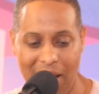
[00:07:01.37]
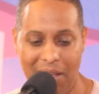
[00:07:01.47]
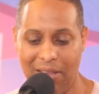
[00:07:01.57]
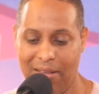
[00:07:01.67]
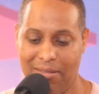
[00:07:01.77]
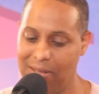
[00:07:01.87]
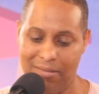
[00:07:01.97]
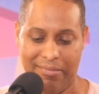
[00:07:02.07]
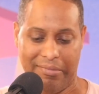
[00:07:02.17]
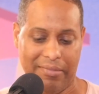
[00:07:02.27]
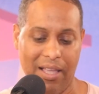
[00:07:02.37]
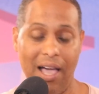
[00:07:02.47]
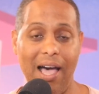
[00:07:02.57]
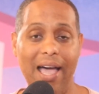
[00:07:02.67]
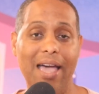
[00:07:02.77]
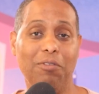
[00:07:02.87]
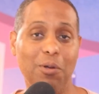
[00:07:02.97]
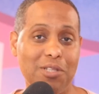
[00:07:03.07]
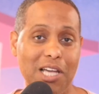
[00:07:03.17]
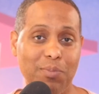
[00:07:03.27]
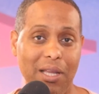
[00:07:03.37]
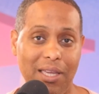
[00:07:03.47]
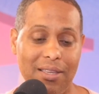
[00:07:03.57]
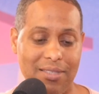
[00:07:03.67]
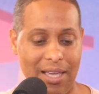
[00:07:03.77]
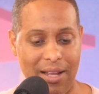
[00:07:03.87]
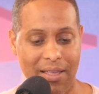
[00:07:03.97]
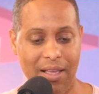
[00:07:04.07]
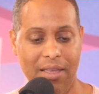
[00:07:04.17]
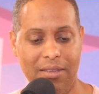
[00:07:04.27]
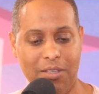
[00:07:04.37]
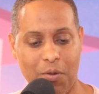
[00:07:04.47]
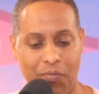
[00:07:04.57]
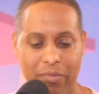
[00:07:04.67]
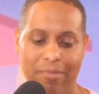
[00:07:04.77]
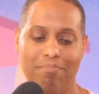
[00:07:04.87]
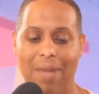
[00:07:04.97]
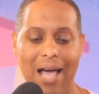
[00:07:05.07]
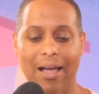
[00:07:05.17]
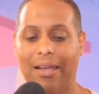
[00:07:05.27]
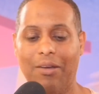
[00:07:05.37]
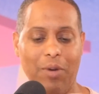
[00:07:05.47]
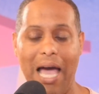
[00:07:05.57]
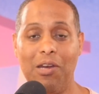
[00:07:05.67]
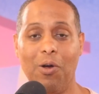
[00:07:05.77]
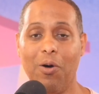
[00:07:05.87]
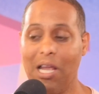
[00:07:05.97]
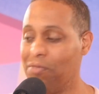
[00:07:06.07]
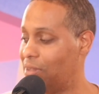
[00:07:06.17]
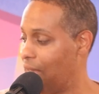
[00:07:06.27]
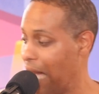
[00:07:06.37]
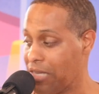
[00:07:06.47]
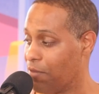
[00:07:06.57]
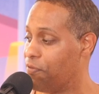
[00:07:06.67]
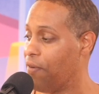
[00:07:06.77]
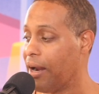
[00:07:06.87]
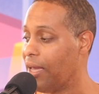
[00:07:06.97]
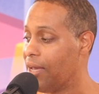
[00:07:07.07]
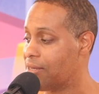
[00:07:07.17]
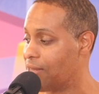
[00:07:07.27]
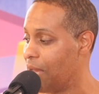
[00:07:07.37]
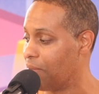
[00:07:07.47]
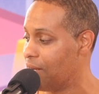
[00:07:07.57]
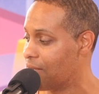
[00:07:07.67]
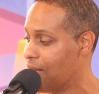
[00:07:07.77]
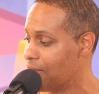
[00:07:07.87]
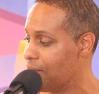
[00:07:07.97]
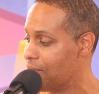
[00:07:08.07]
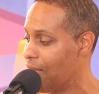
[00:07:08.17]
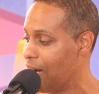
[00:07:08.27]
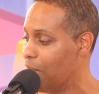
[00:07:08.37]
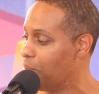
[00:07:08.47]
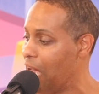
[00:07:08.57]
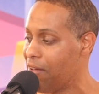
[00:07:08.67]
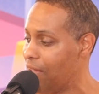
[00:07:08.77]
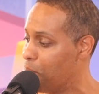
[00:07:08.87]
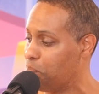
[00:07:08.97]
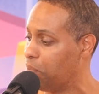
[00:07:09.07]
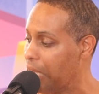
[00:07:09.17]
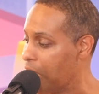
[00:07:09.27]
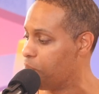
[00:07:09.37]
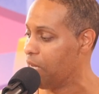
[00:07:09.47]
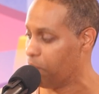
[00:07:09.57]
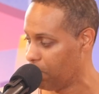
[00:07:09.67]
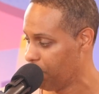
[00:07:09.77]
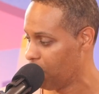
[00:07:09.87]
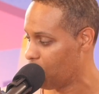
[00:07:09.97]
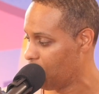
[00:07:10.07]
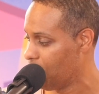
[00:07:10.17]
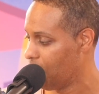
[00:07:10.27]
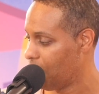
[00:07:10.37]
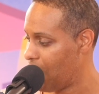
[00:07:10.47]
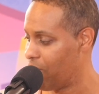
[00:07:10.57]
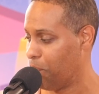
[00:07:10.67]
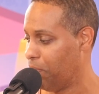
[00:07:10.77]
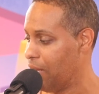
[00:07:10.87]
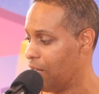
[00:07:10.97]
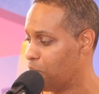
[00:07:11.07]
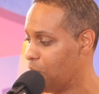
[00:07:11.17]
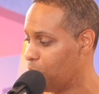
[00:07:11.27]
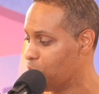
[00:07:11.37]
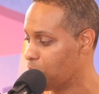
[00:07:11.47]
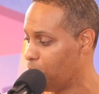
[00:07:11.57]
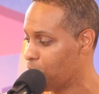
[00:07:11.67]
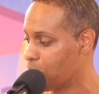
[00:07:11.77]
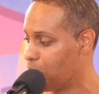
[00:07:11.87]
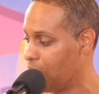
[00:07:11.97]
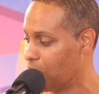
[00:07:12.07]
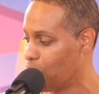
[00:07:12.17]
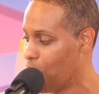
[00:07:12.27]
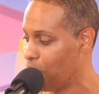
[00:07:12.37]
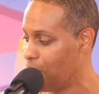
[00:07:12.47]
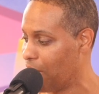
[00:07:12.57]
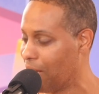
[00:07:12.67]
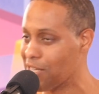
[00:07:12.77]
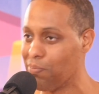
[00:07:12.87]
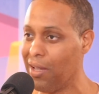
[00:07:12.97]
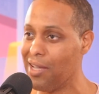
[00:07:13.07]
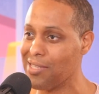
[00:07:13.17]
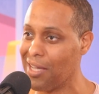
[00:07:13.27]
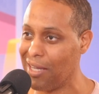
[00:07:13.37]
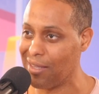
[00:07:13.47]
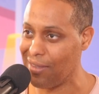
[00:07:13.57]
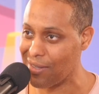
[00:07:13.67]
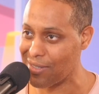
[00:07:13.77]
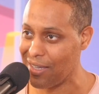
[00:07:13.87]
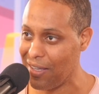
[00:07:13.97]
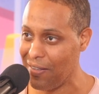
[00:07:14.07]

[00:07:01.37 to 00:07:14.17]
I just, I have no judgment against that. So my look, what I know and everything, that's a funny ass tape that he's cussing his son out. But I had plenty of people, I've had plenty of people who were supposed to be an authority figure cuss my ass out like this.